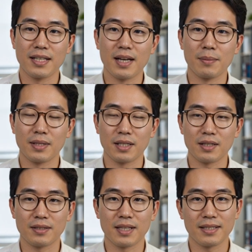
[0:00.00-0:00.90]

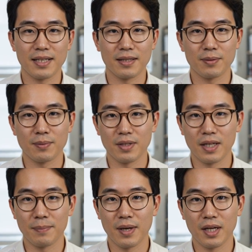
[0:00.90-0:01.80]
competition extends from
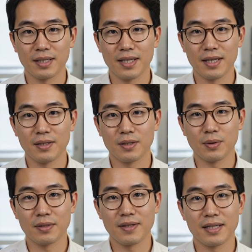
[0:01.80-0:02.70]
chip architecture to
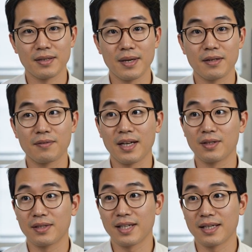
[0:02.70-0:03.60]
advanced
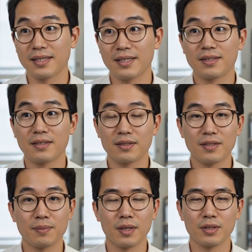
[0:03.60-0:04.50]
manufacturing techniques,
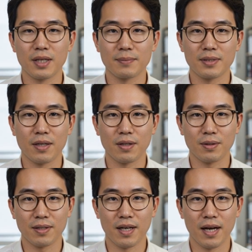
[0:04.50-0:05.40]
specialized
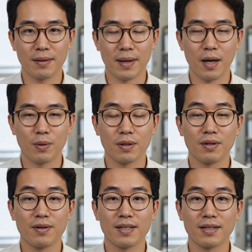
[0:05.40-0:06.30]
materials, power
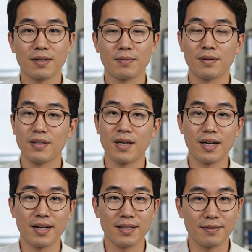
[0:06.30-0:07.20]
delivery systems,
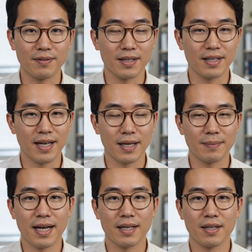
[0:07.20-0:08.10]
and sophisticated
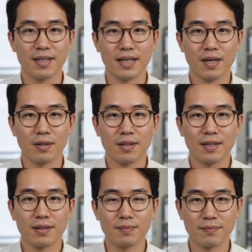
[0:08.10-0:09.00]
packaging
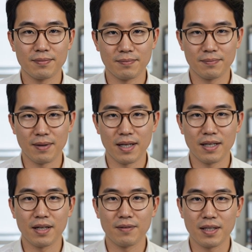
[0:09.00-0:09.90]
technologies.
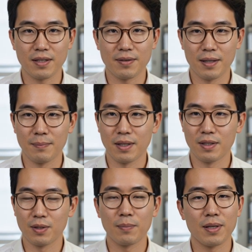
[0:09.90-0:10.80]
Each innovation may appear
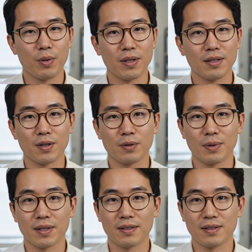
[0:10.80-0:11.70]
incremental on its own, but